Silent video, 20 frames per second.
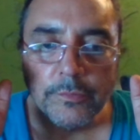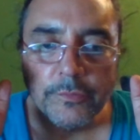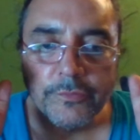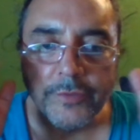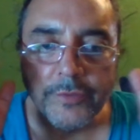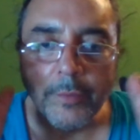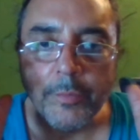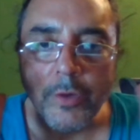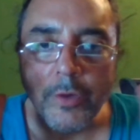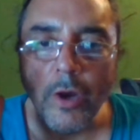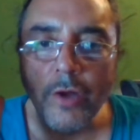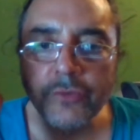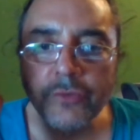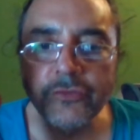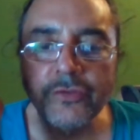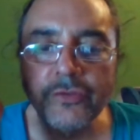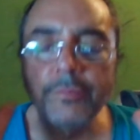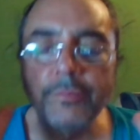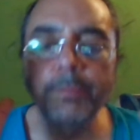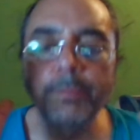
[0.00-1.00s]

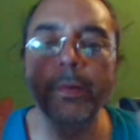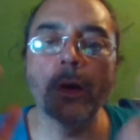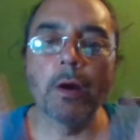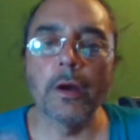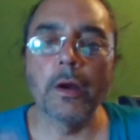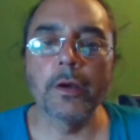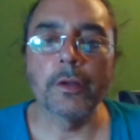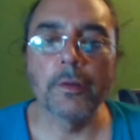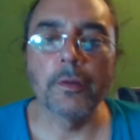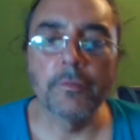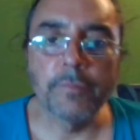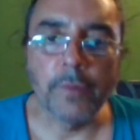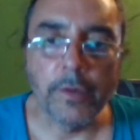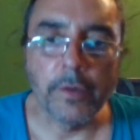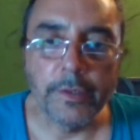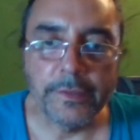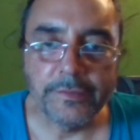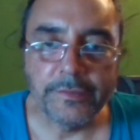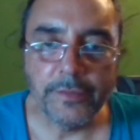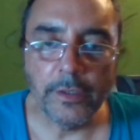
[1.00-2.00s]
subconscious part of
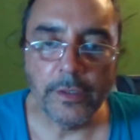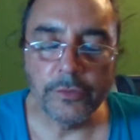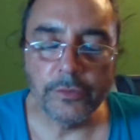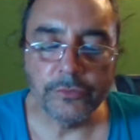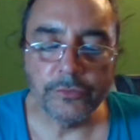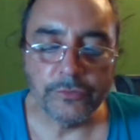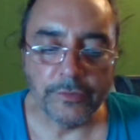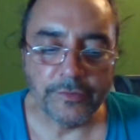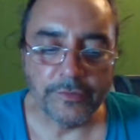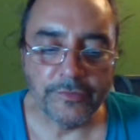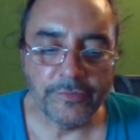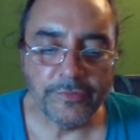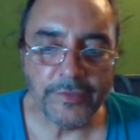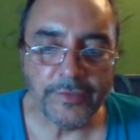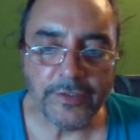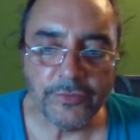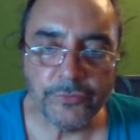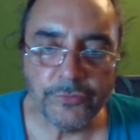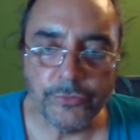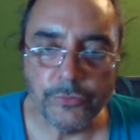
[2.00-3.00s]
our intelligence
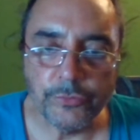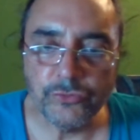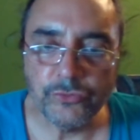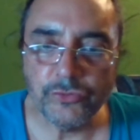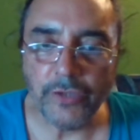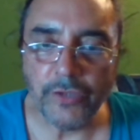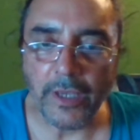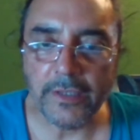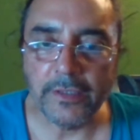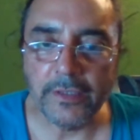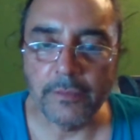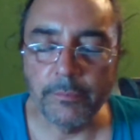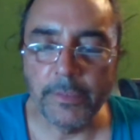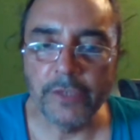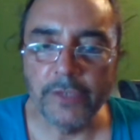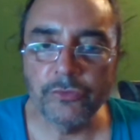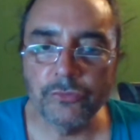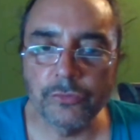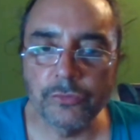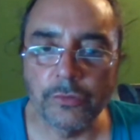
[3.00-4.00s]
seeks to check and
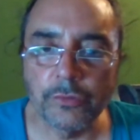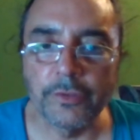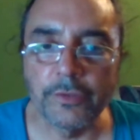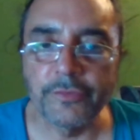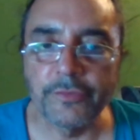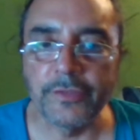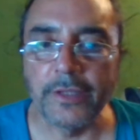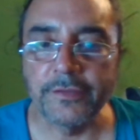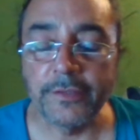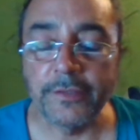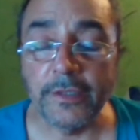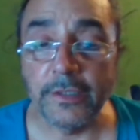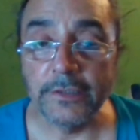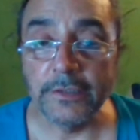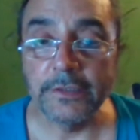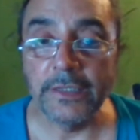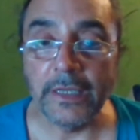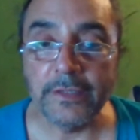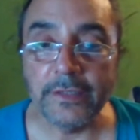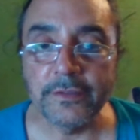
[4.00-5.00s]
make sure is that the
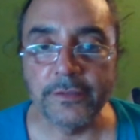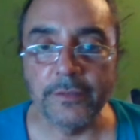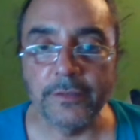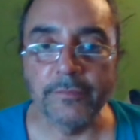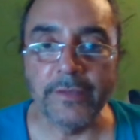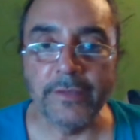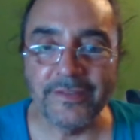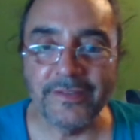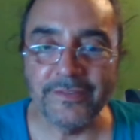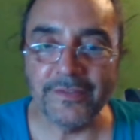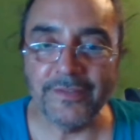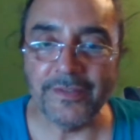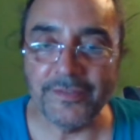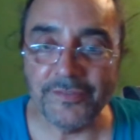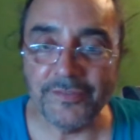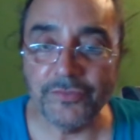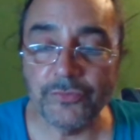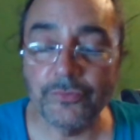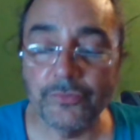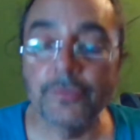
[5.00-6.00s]
collective
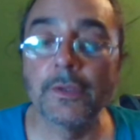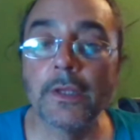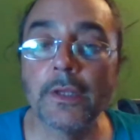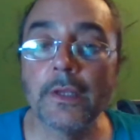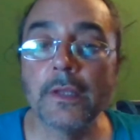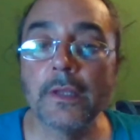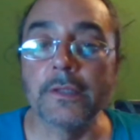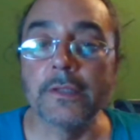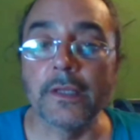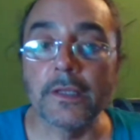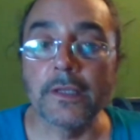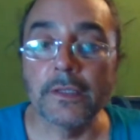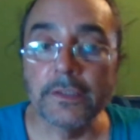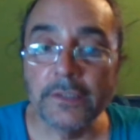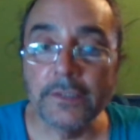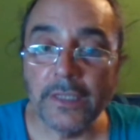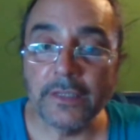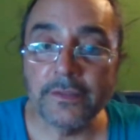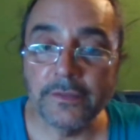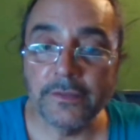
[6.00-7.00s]
exists. The
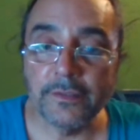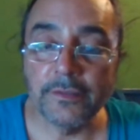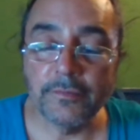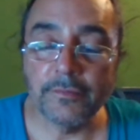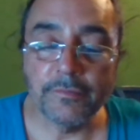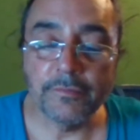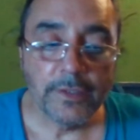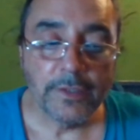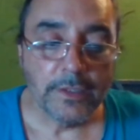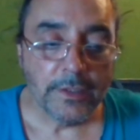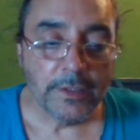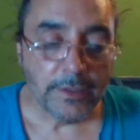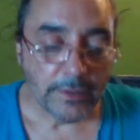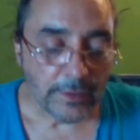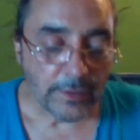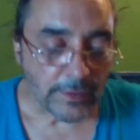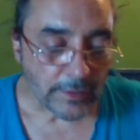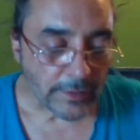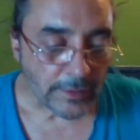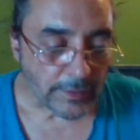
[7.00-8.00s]
collective
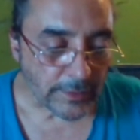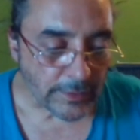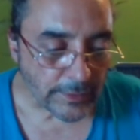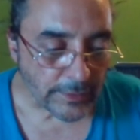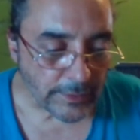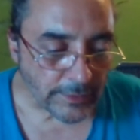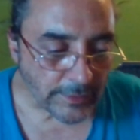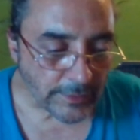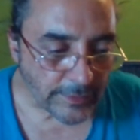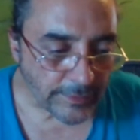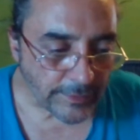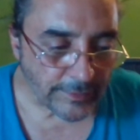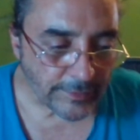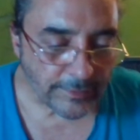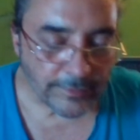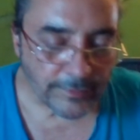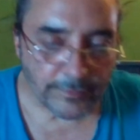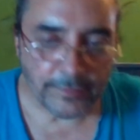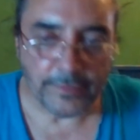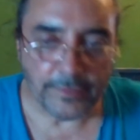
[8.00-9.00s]

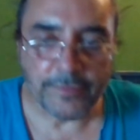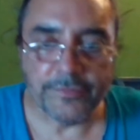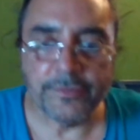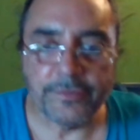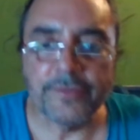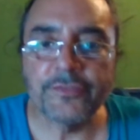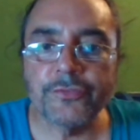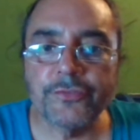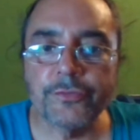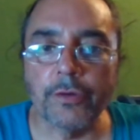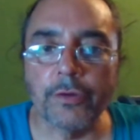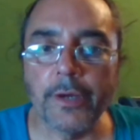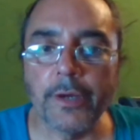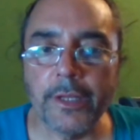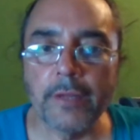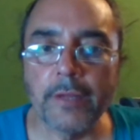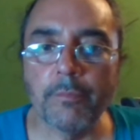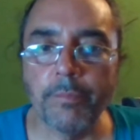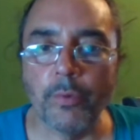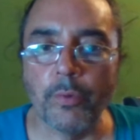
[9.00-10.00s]
is the
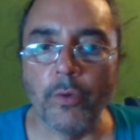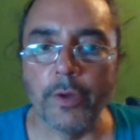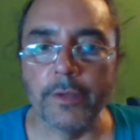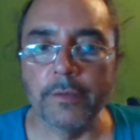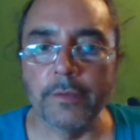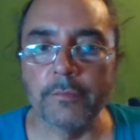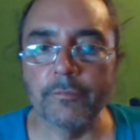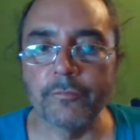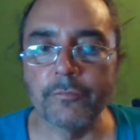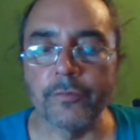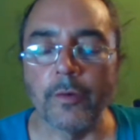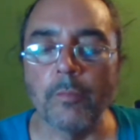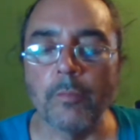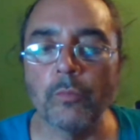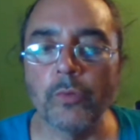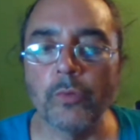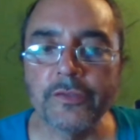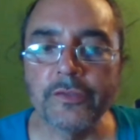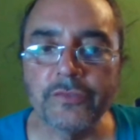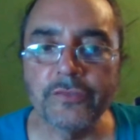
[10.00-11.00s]
starting point
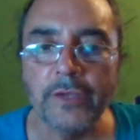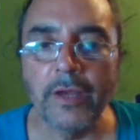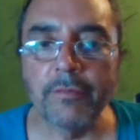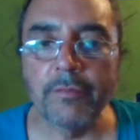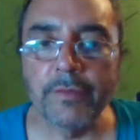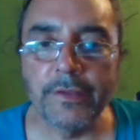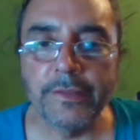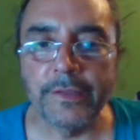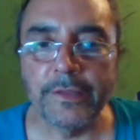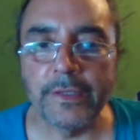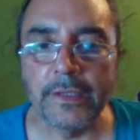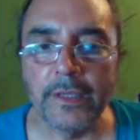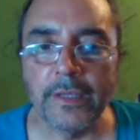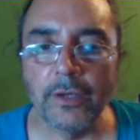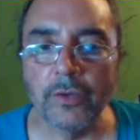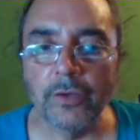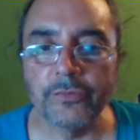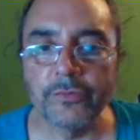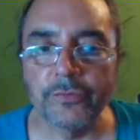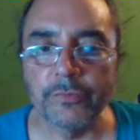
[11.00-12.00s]
from which everything
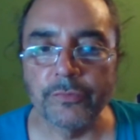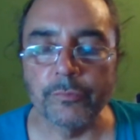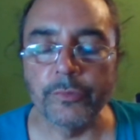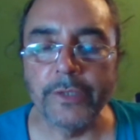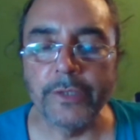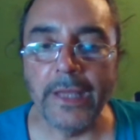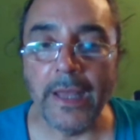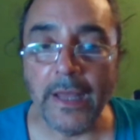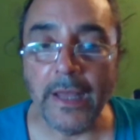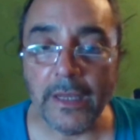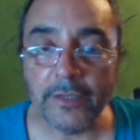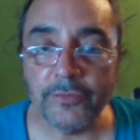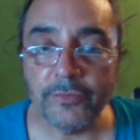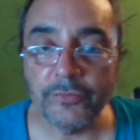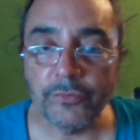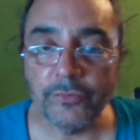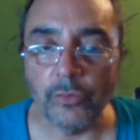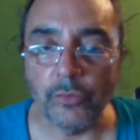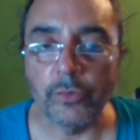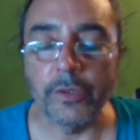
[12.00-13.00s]
else
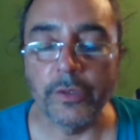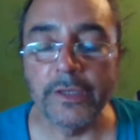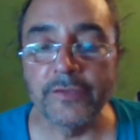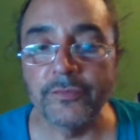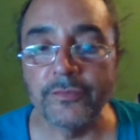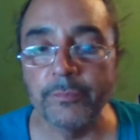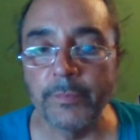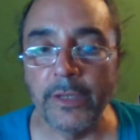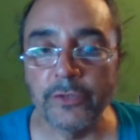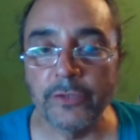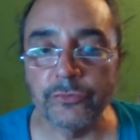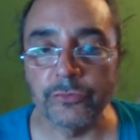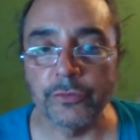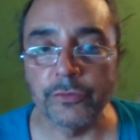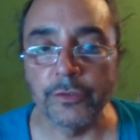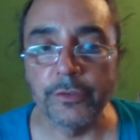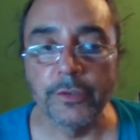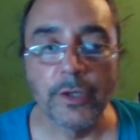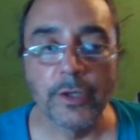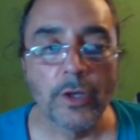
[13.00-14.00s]
reacts or is
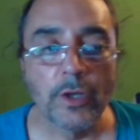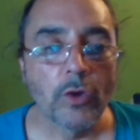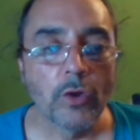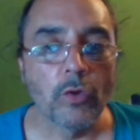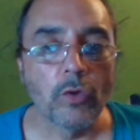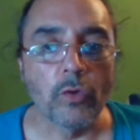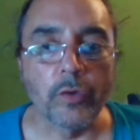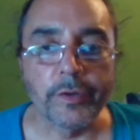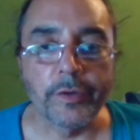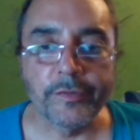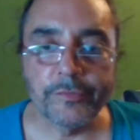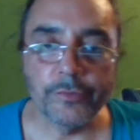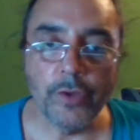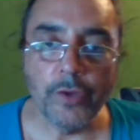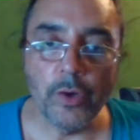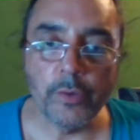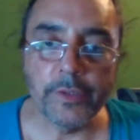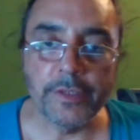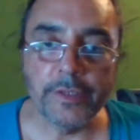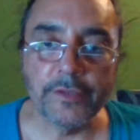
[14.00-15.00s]
measured or is
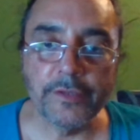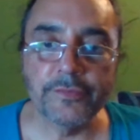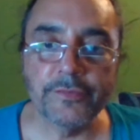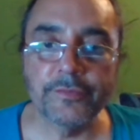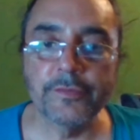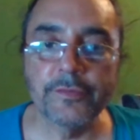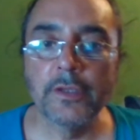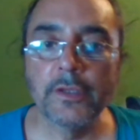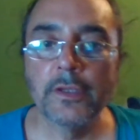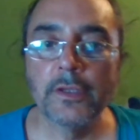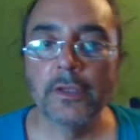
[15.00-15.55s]
noticed.